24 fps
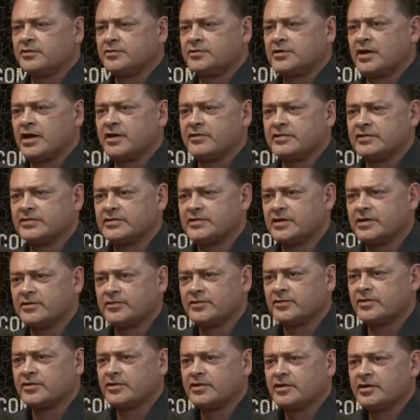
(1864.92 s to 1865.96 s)
diving
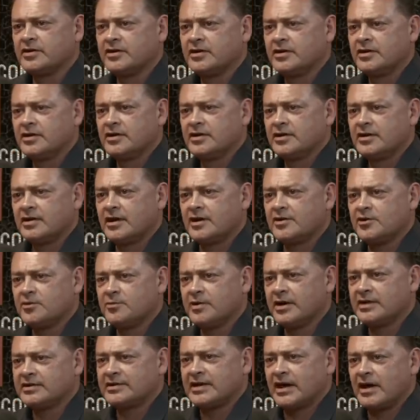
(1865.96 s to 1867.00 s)
safer? How do you
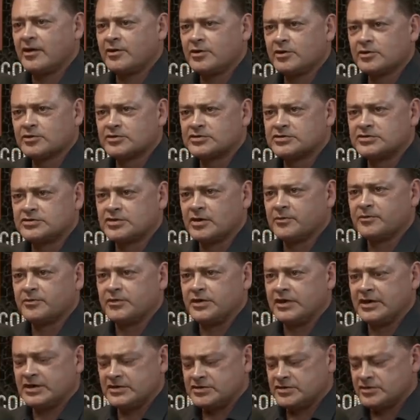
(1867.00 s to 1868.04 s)
make downhills? Some
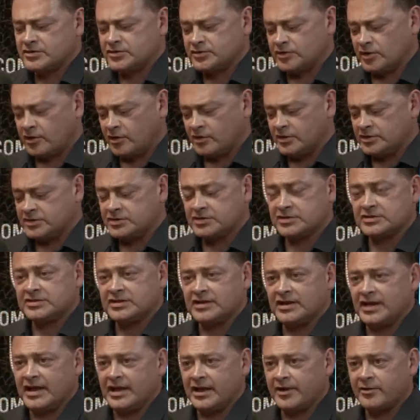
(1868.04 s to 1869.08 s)
things just are just
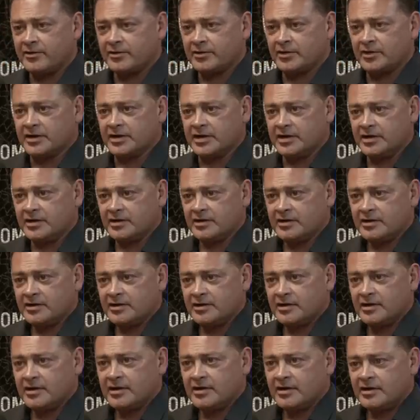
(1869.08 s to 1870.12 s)
inherently
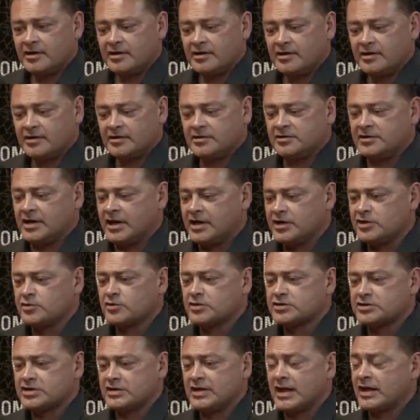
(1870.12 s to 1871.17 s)
dangerous.
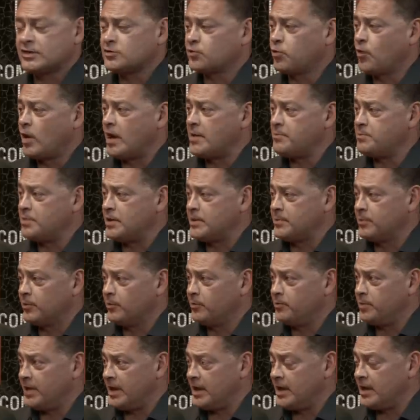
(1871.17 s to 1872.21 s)
Dangerous, and that's why people
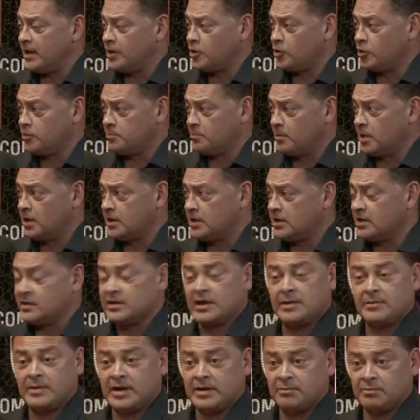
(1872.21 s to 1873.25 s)
pay good money and
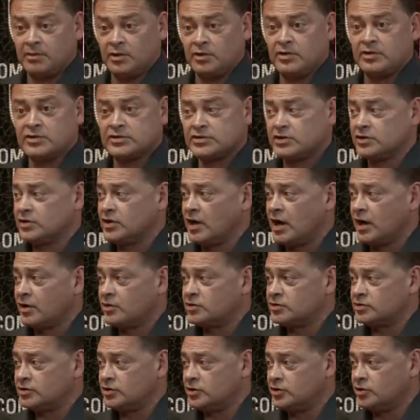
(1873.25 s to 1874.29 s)
they make millions of
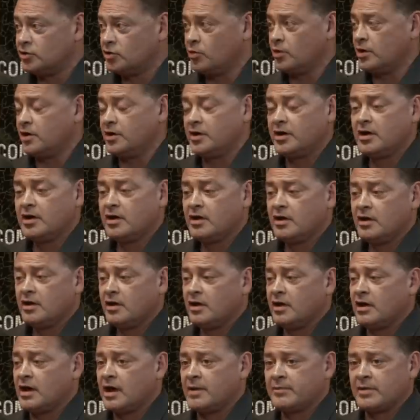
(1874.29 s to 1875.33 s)
dollars to do it.
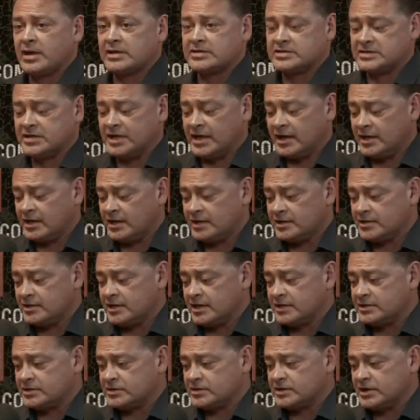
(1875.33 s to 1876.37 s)
And I'm not saying
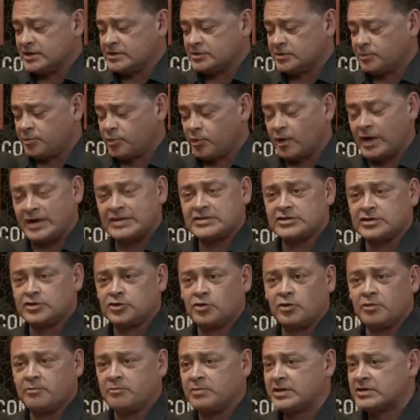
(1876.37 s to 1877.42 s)
it's the price of
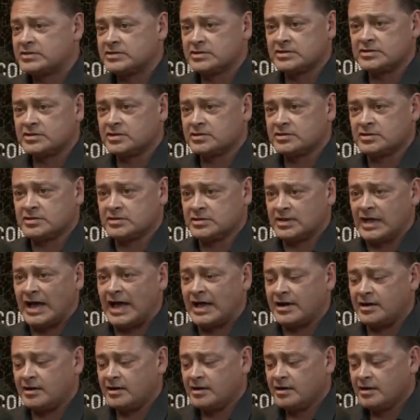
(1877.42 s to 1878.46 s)
doing business, because it's
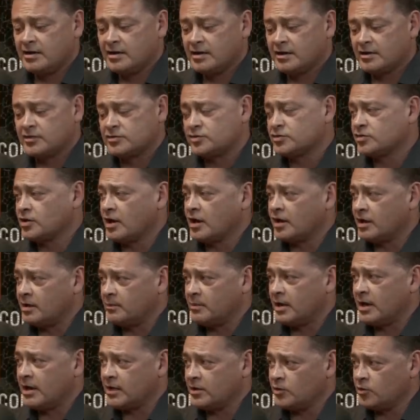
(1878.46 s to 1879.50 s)
not. Because you're talking
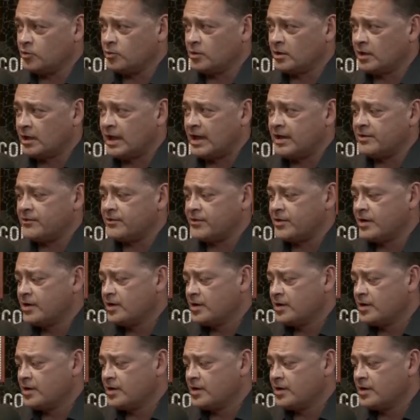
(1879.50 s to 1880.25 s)
about a human life,